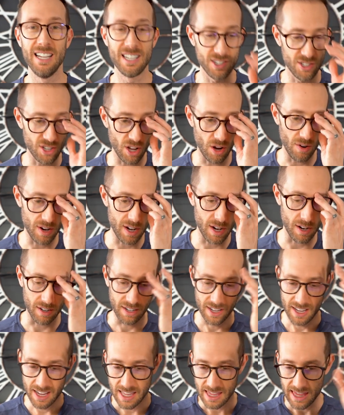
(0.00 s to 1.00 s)
So
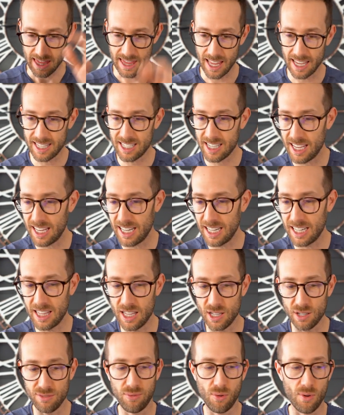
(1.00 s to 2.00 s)
here, let's get into
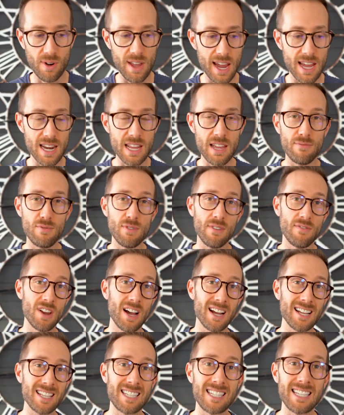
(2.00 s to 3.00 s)
this 4080. If you have
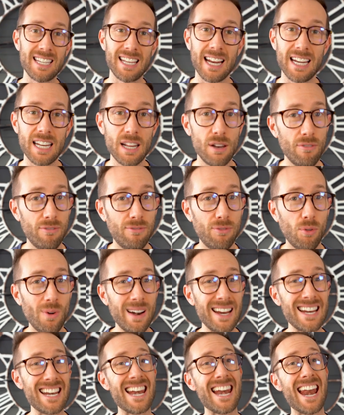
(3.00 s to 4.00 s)
not seen, I did a
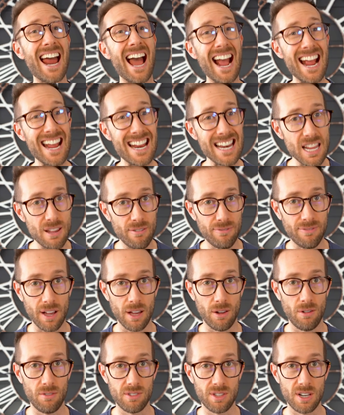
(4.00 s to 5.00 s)
4090
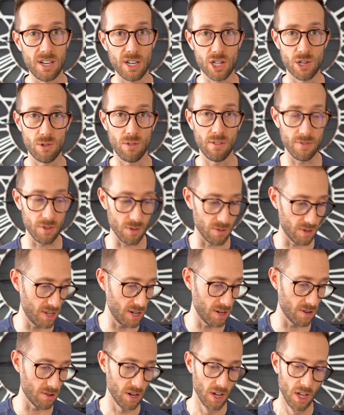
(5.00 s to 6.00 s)
Founders Edition review
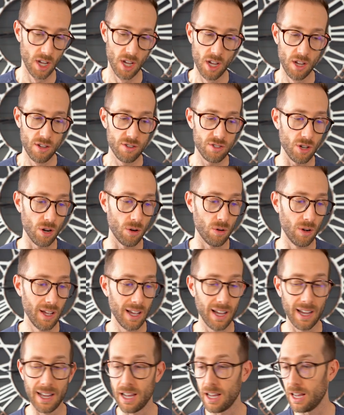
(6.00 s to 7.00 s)
here. So
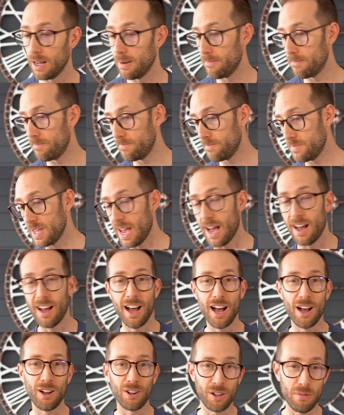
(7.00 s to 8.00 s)
um, yeah,
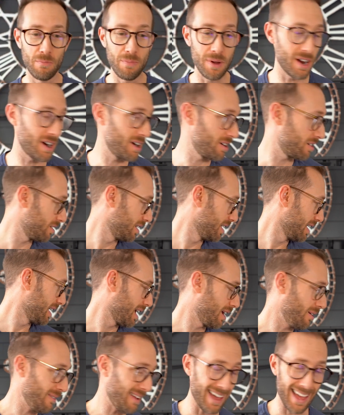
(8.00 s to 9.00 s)
I'll compare,
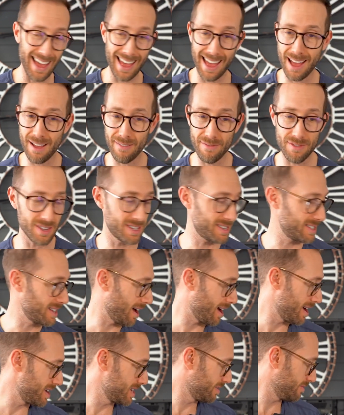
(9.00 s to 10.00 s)
I don't have the
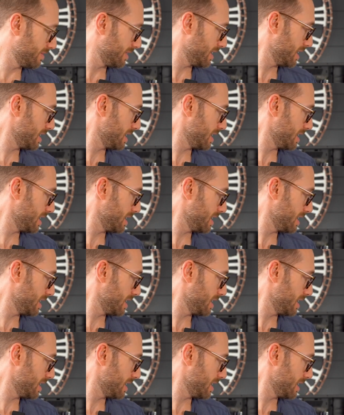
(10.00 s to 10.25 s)
size of it